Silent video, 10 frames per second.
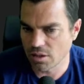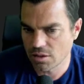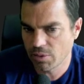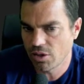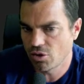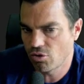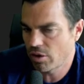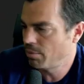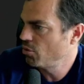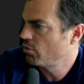so we could
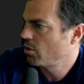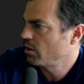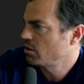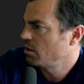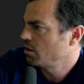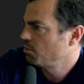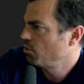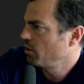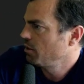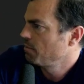create a pull request at this
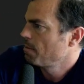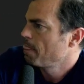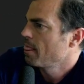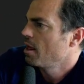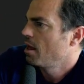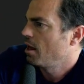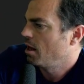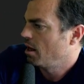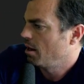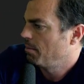point,
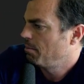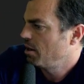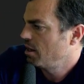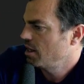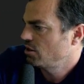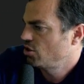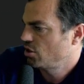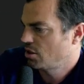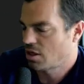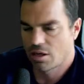but let's
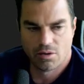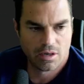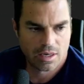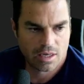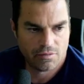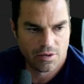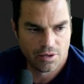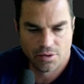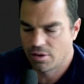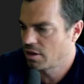just go and have a
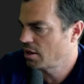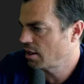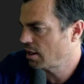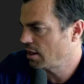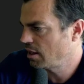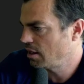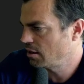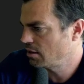look at